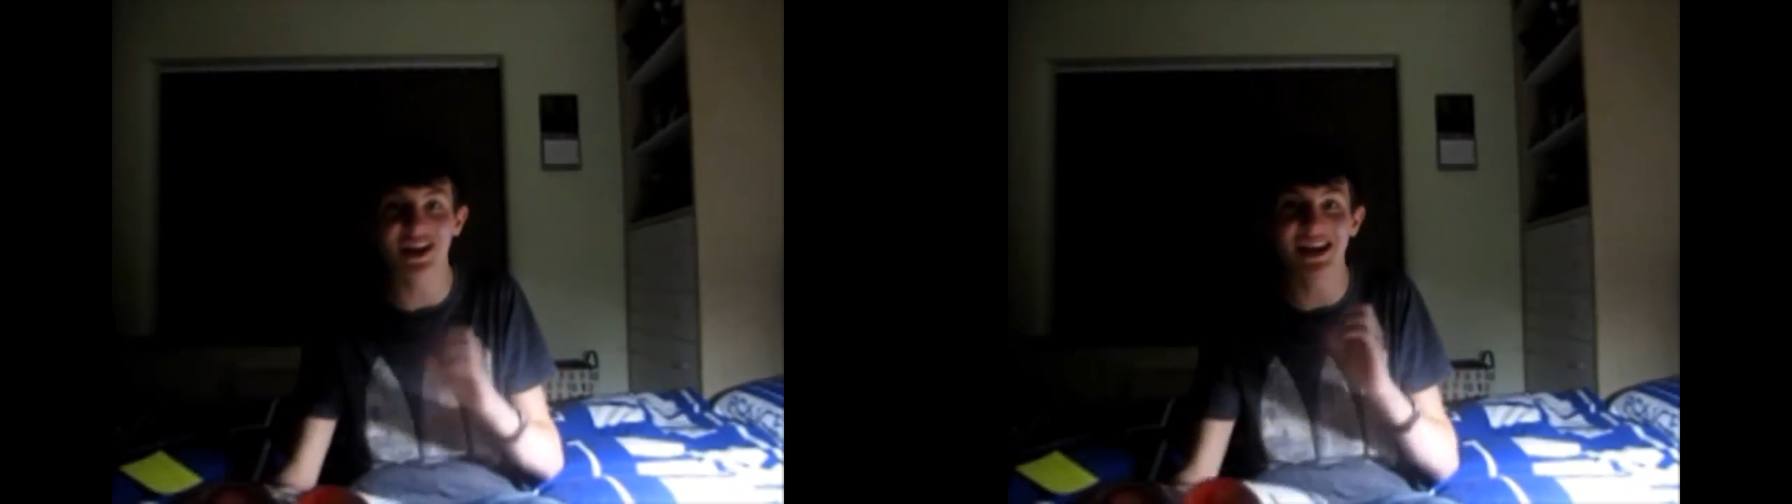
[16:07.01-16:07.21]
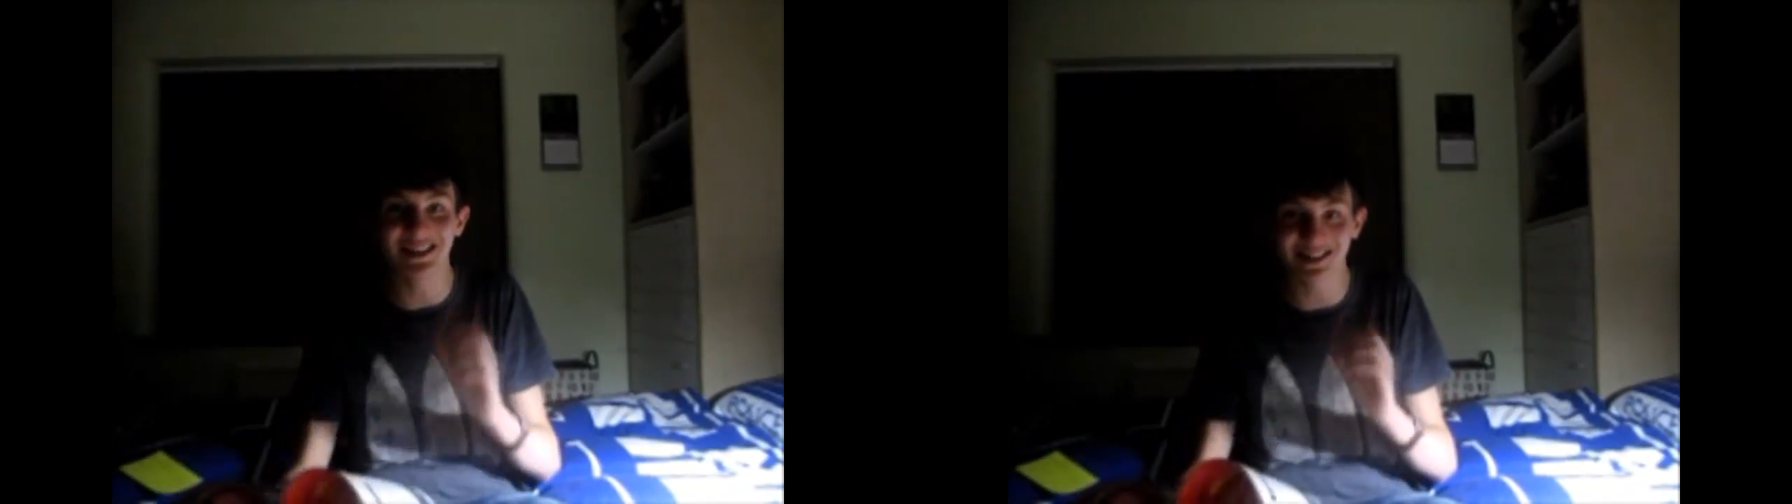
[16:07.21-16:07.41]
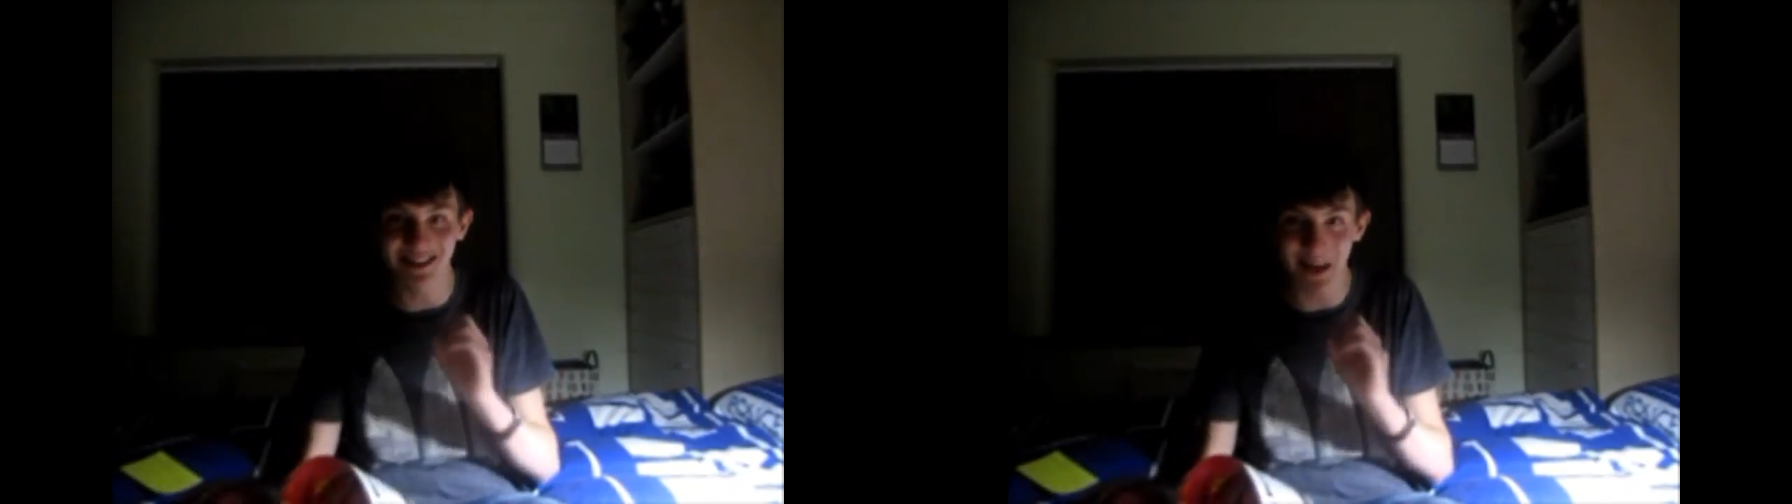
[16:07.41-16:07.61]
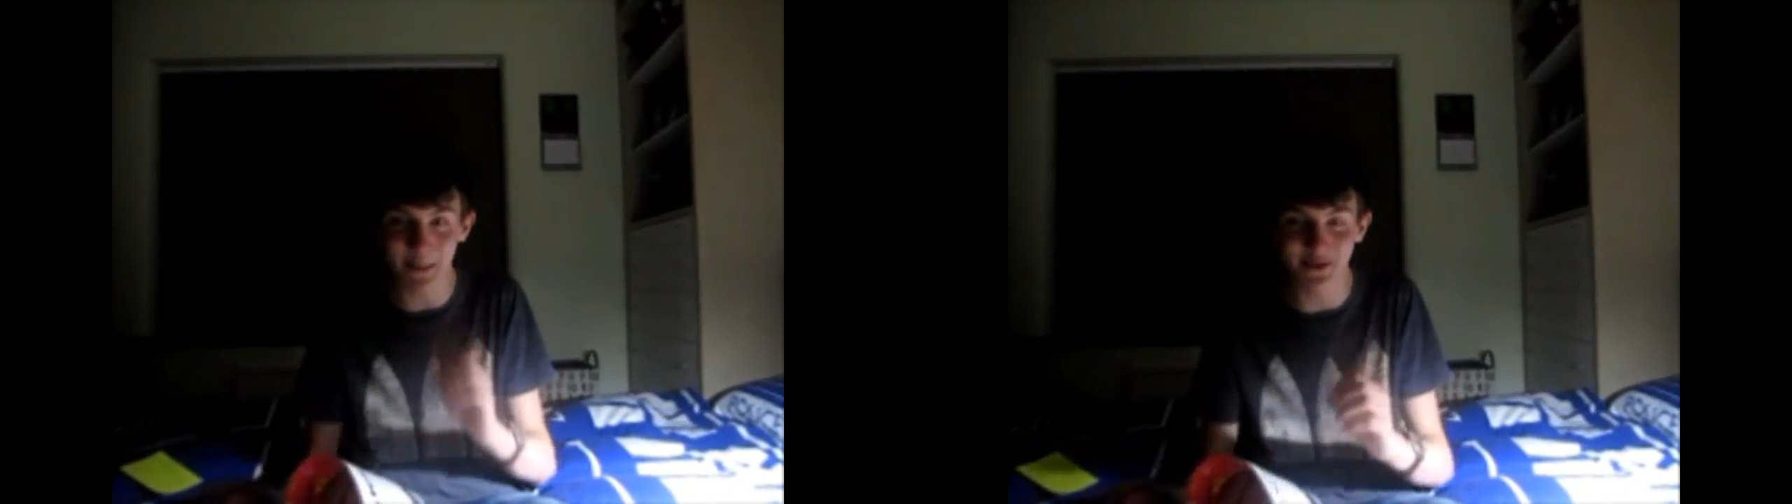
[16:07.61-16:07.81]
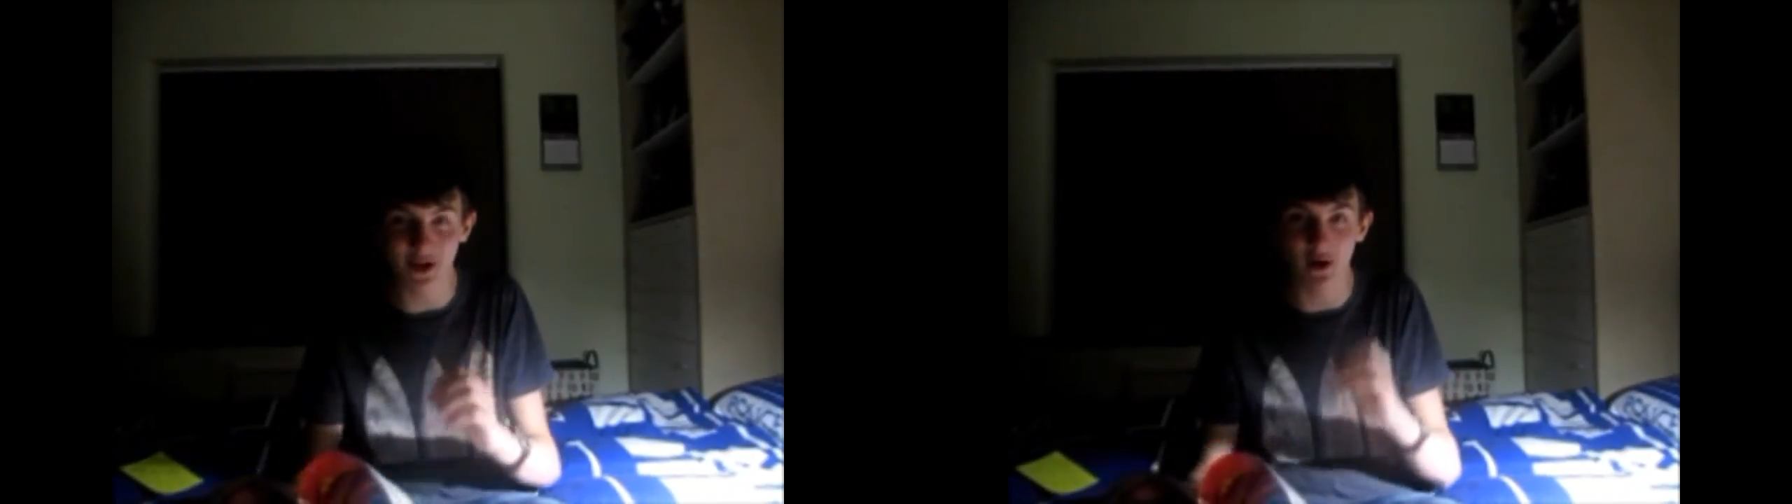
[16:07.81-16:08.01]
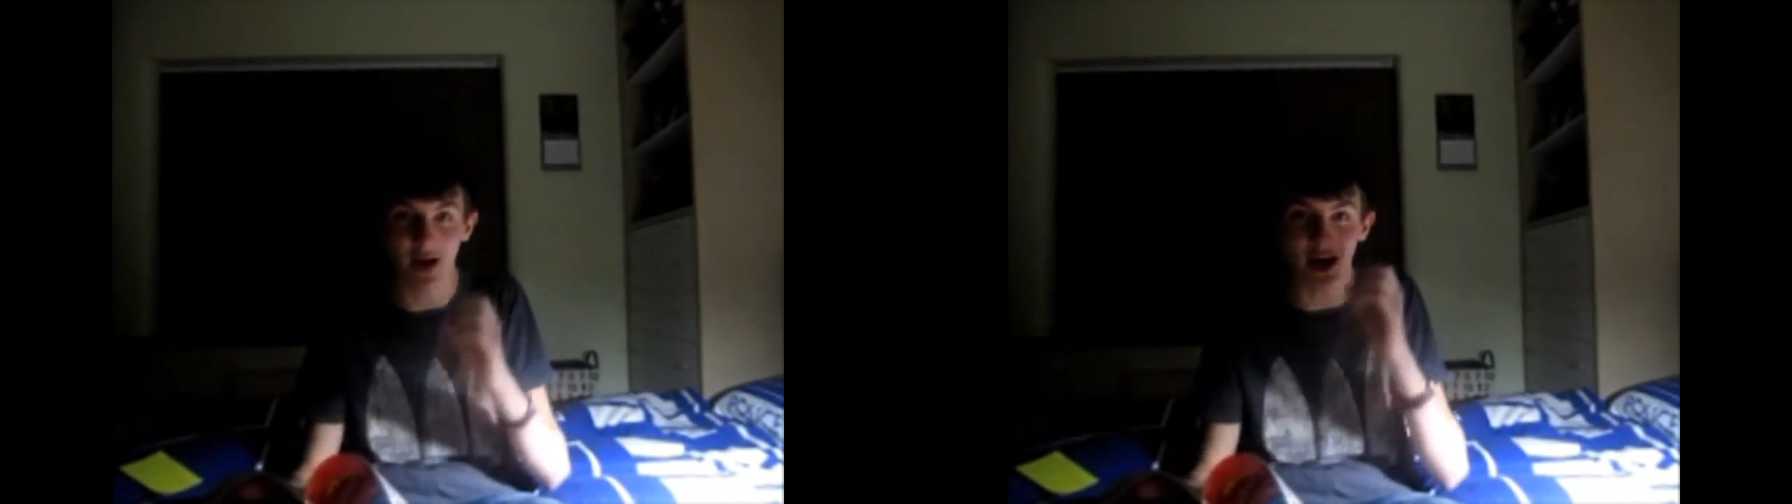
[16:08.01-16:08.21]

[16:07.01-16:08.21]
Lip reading: in this episode,